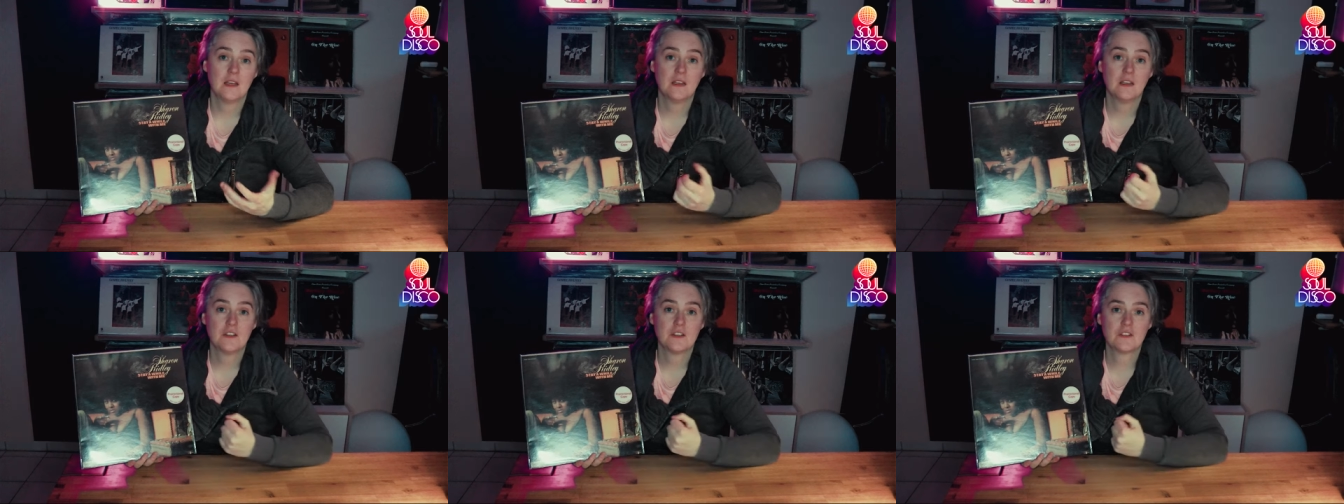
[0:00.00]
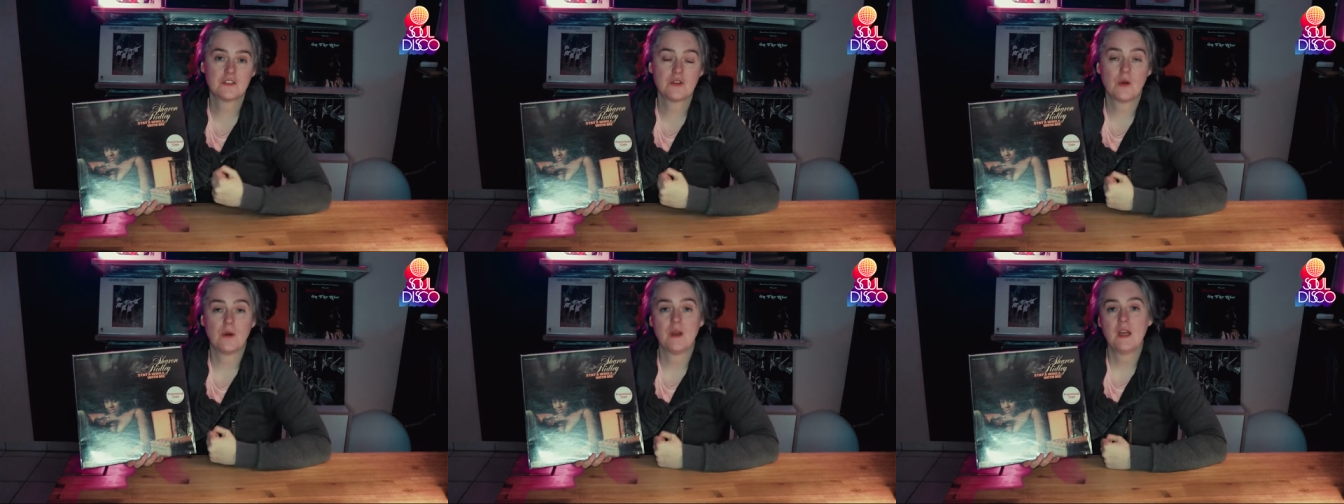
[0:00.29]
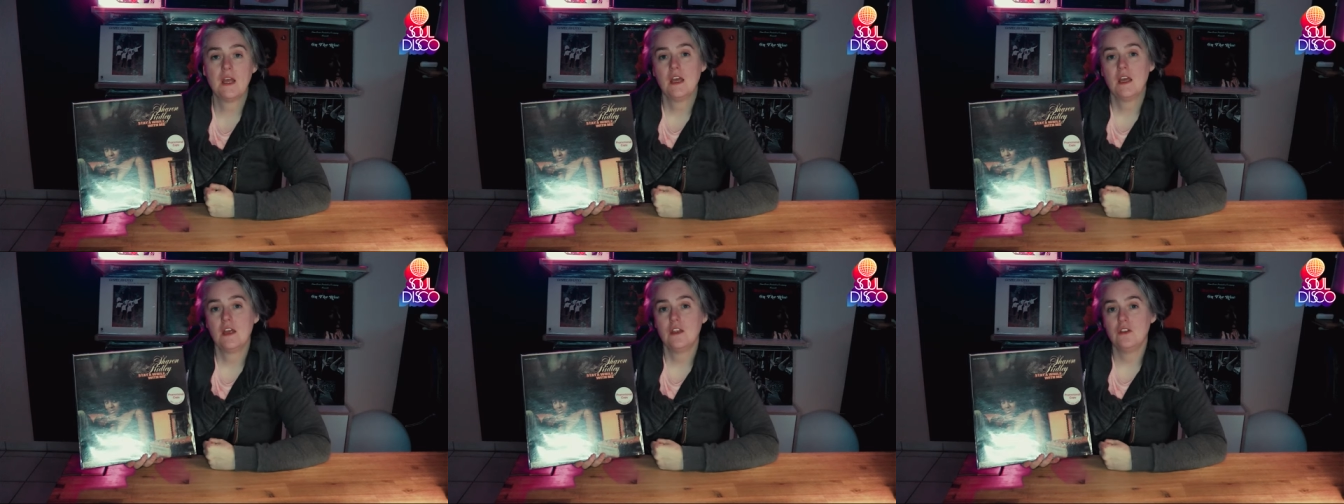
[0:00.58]
So
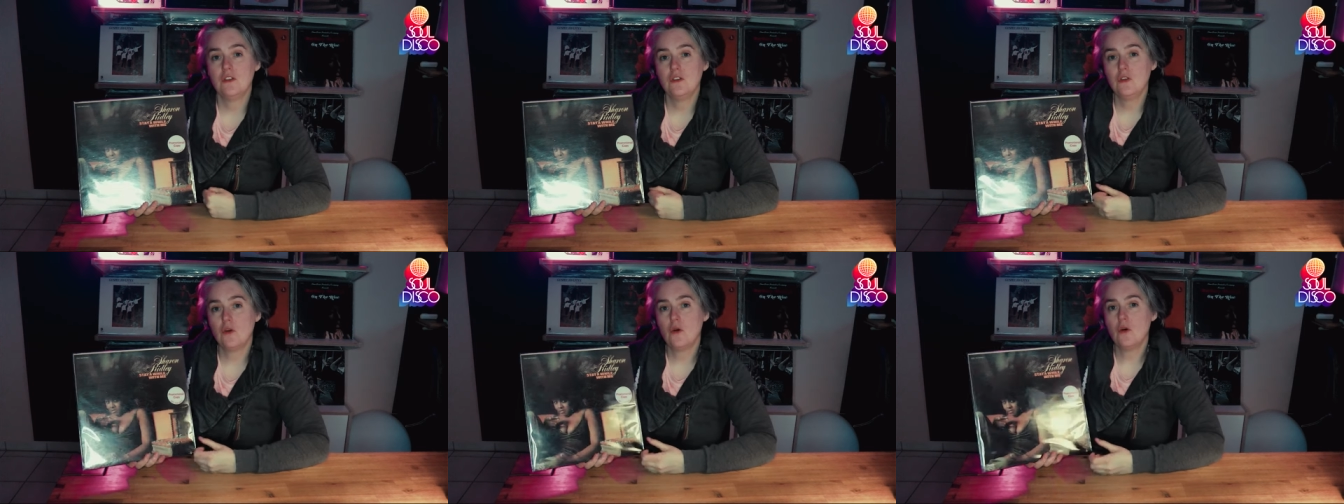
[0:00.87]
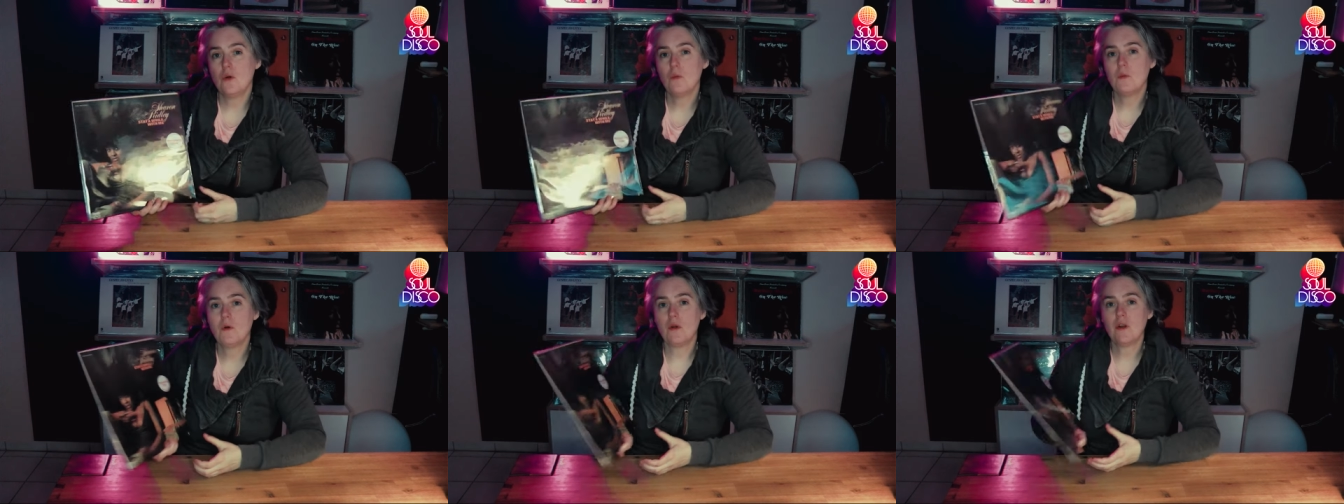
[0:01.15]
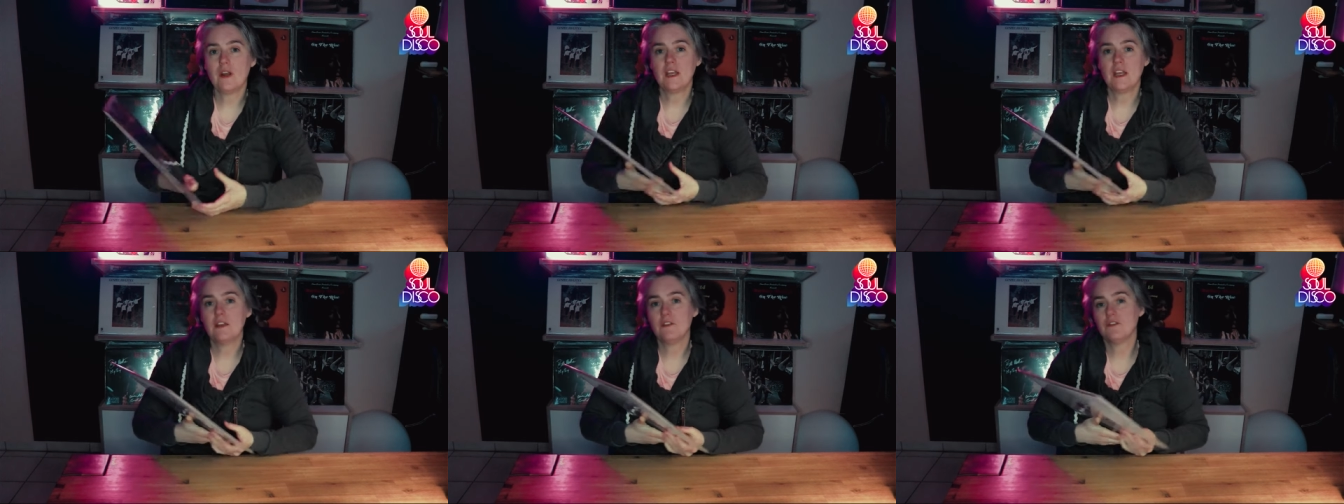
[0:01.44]
no
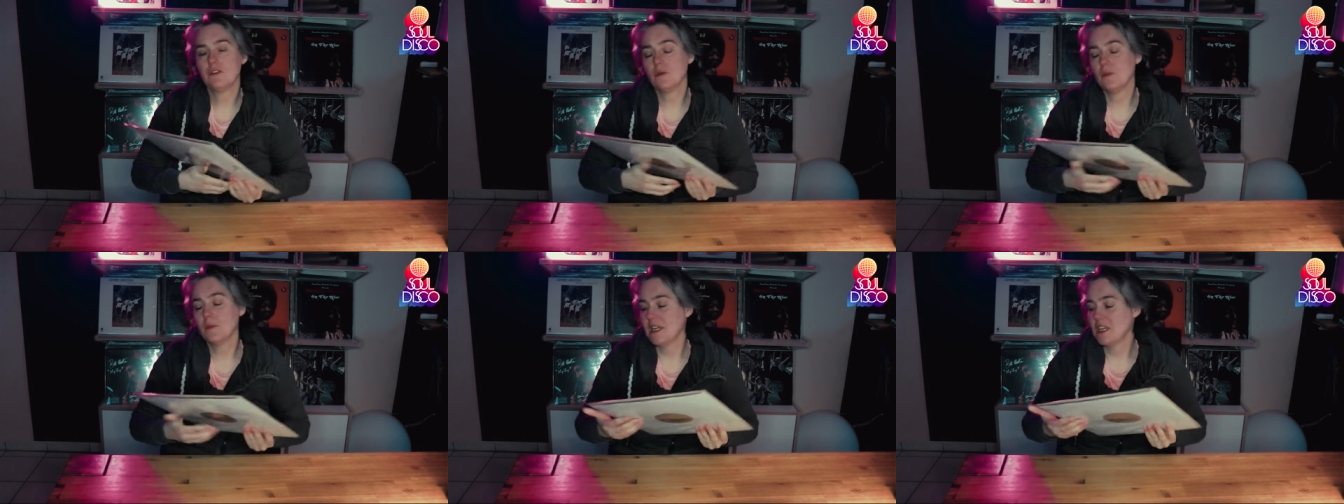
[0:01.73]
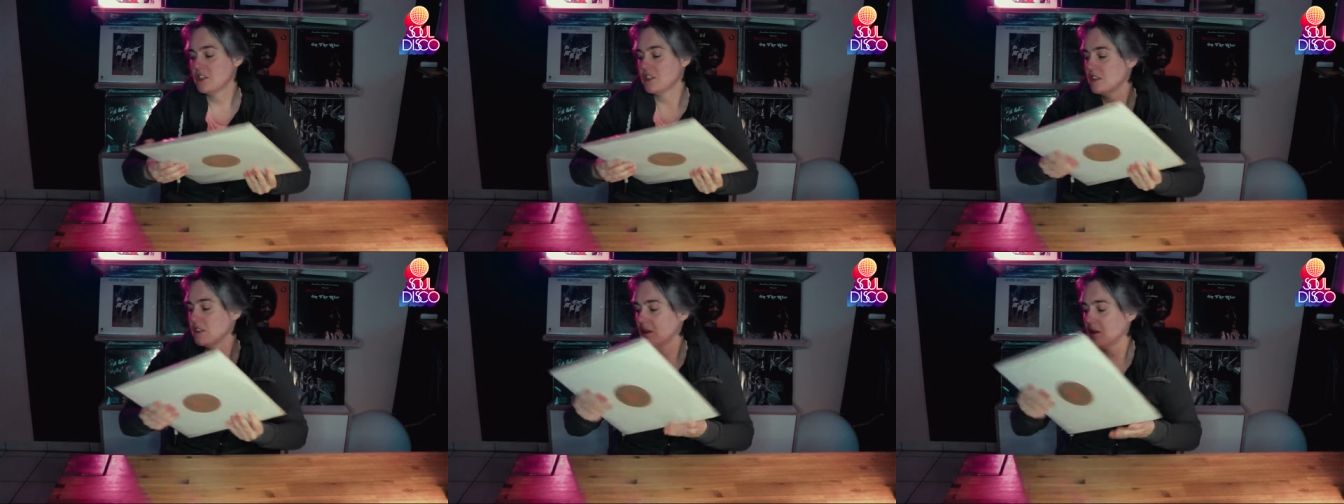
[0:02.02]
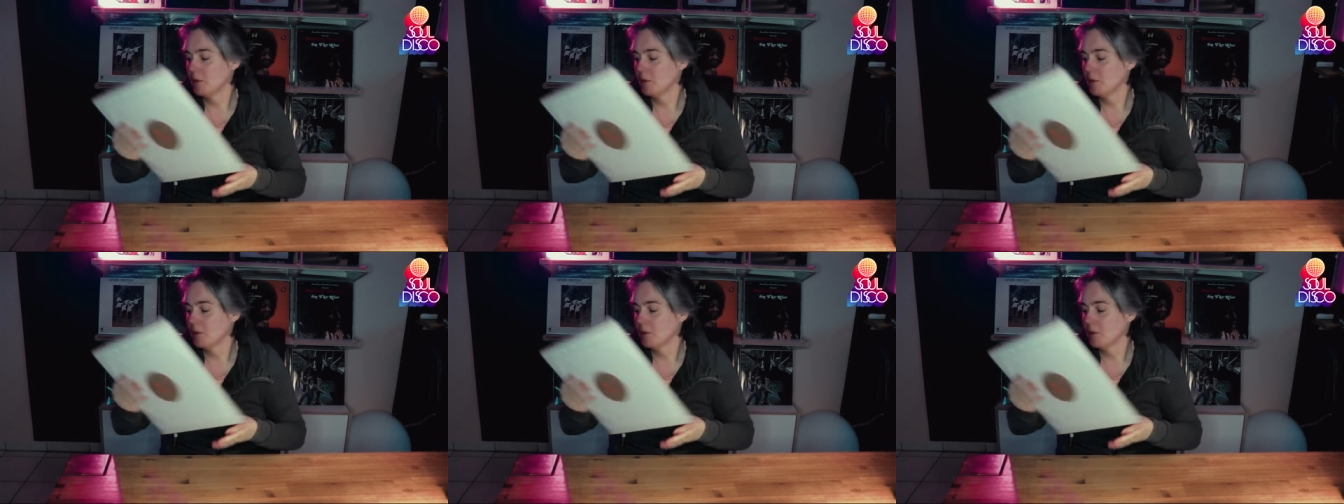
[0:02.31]
more information